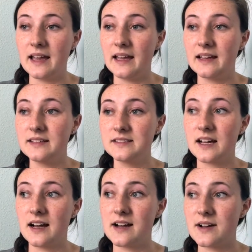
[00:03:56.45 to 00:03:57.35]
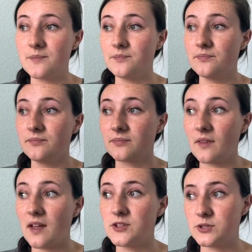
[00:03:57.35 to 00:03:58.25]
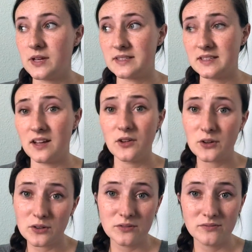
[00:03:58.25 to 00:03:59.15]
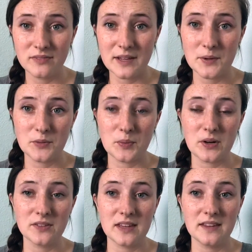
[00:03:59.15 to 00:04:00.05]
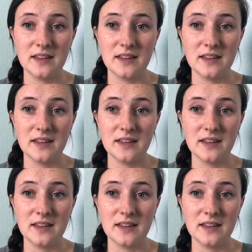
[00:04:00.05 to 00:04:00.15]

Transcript: And um, so that's another thing with birth. And